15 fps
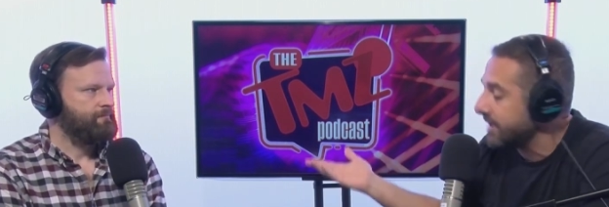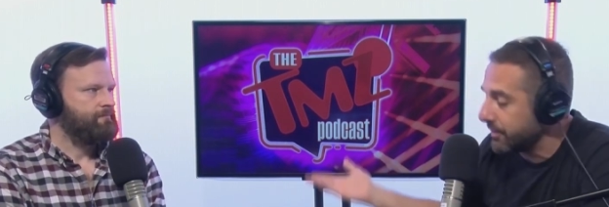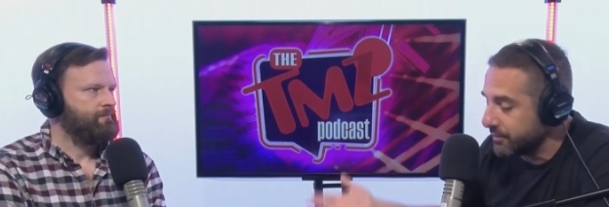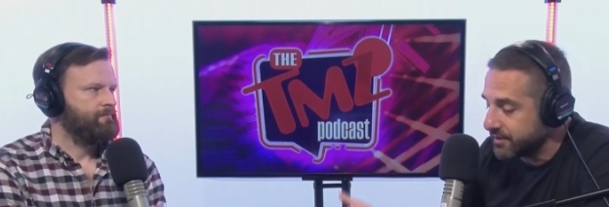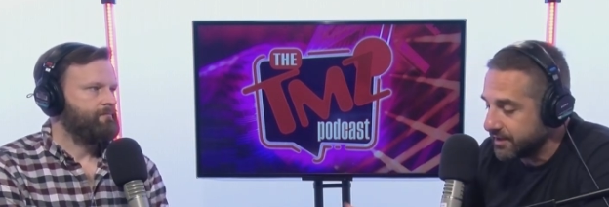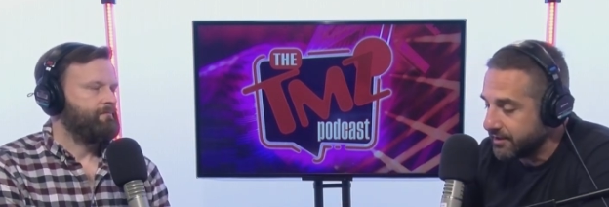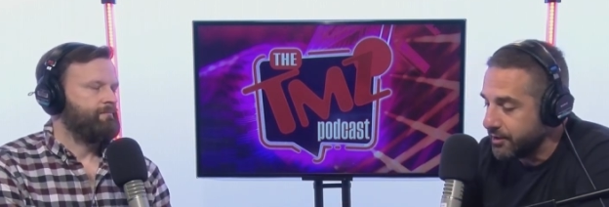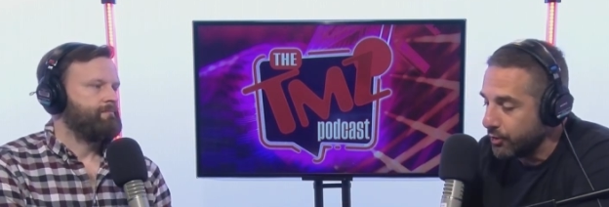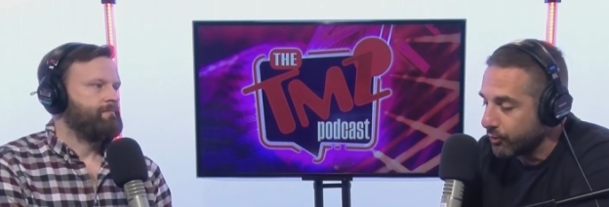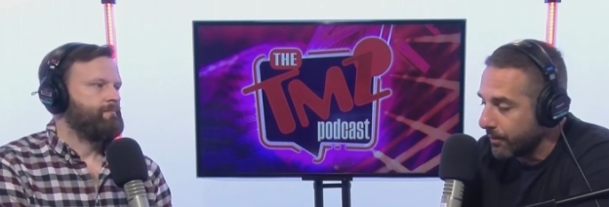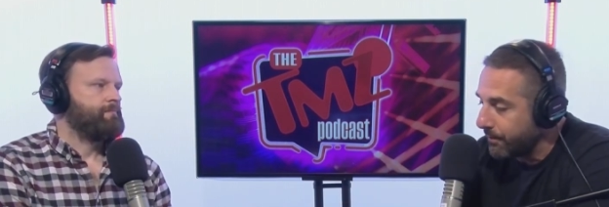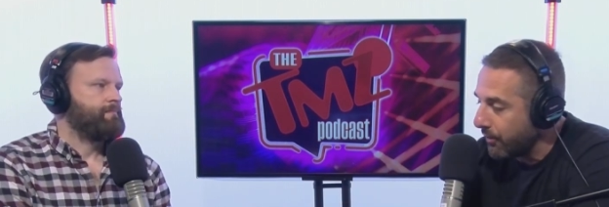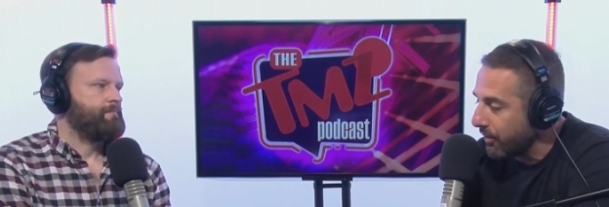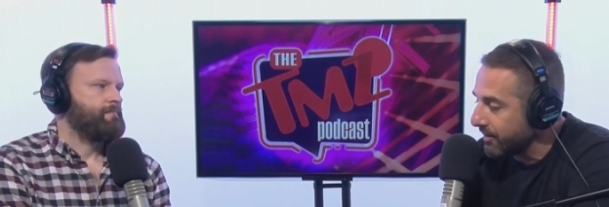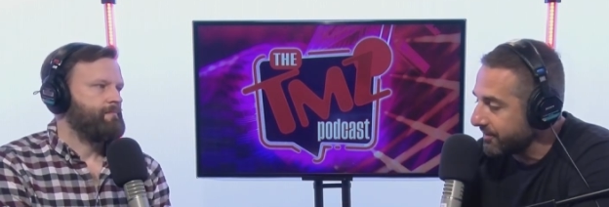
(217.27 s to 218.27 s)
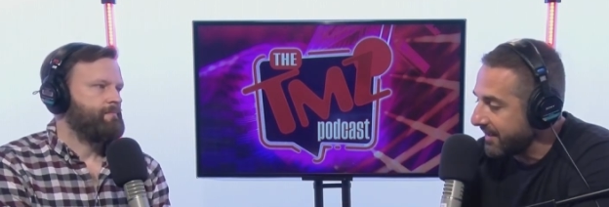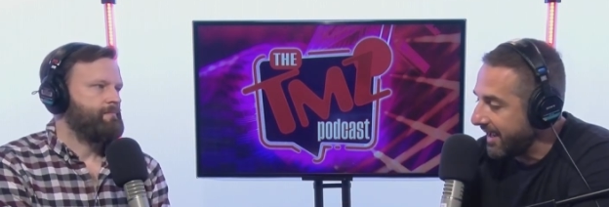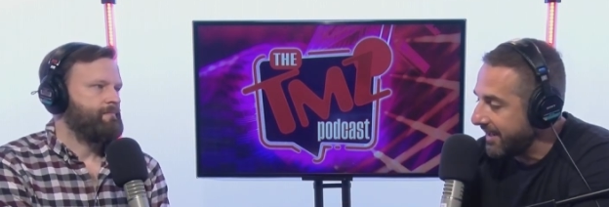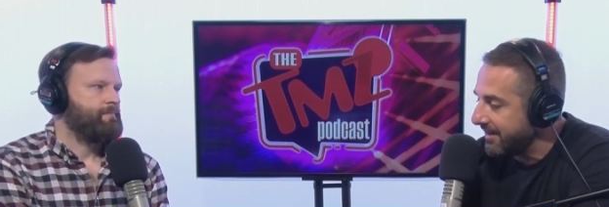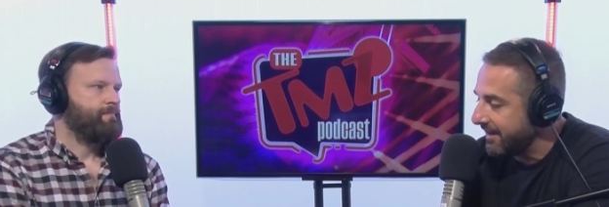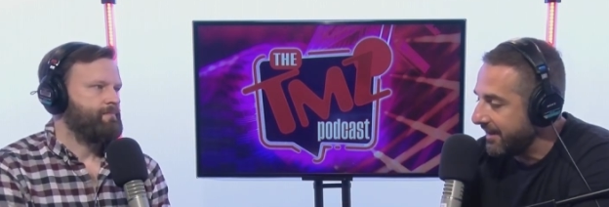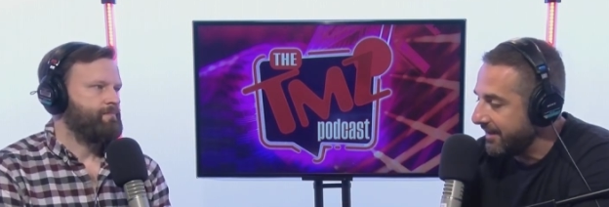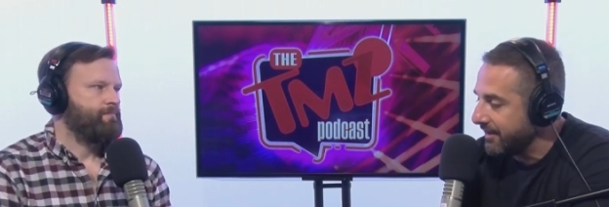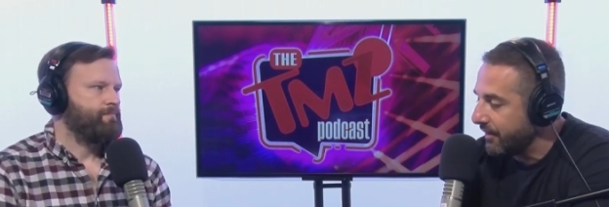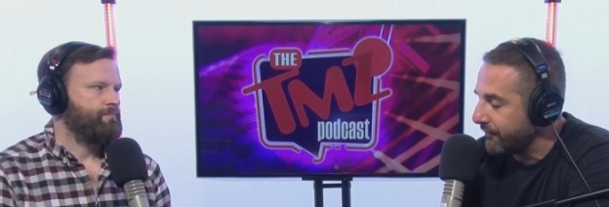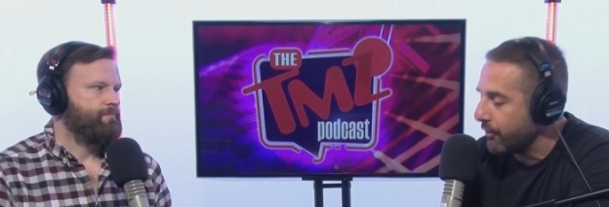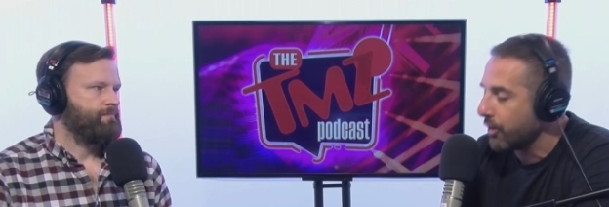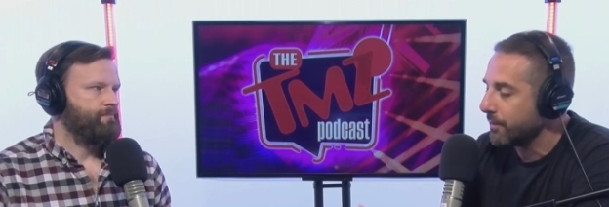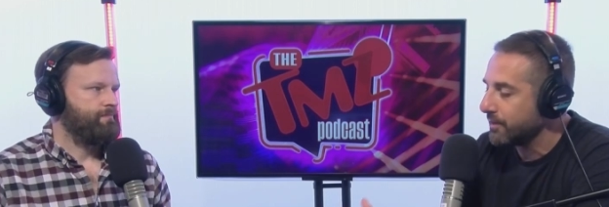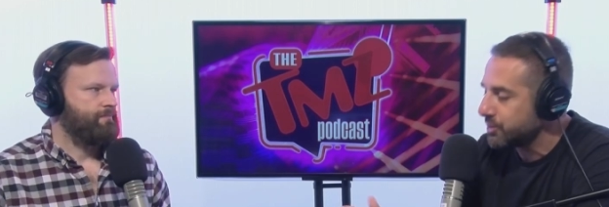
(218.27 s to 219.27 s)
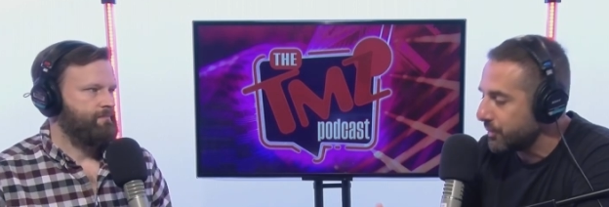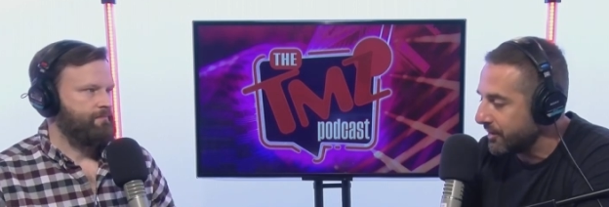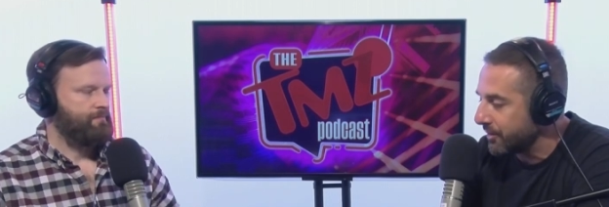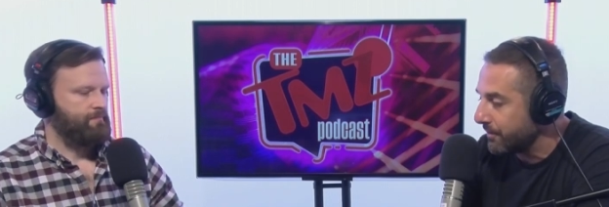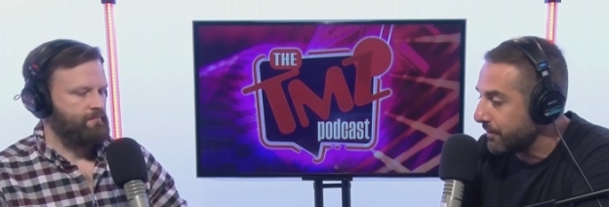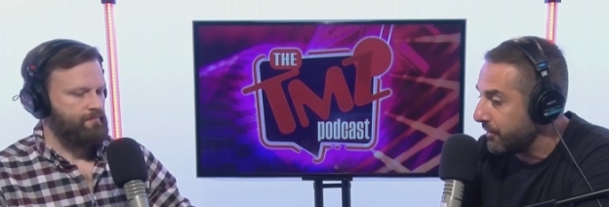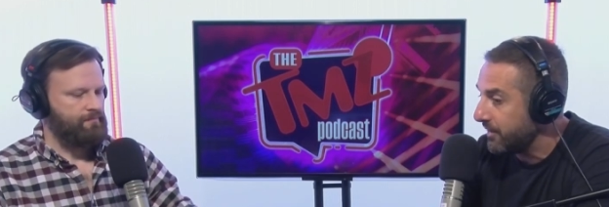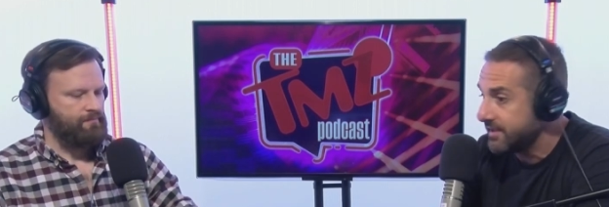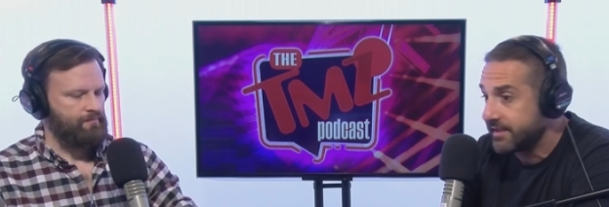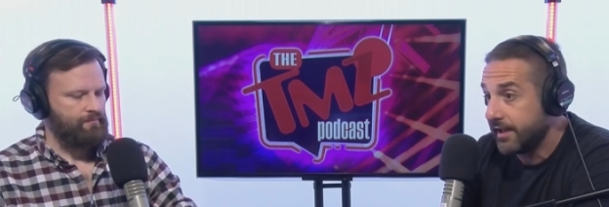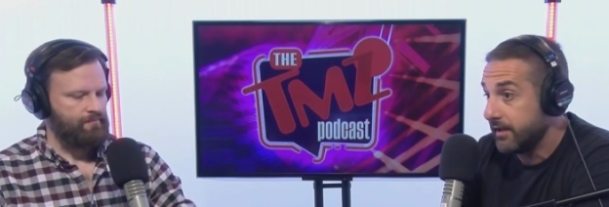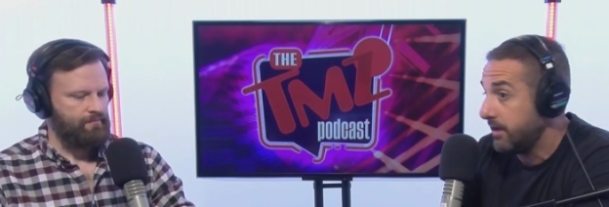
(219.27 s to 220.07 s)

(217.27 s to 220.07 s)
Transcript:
Speaker 1: There was a new report that uh, a former Twitter employee said,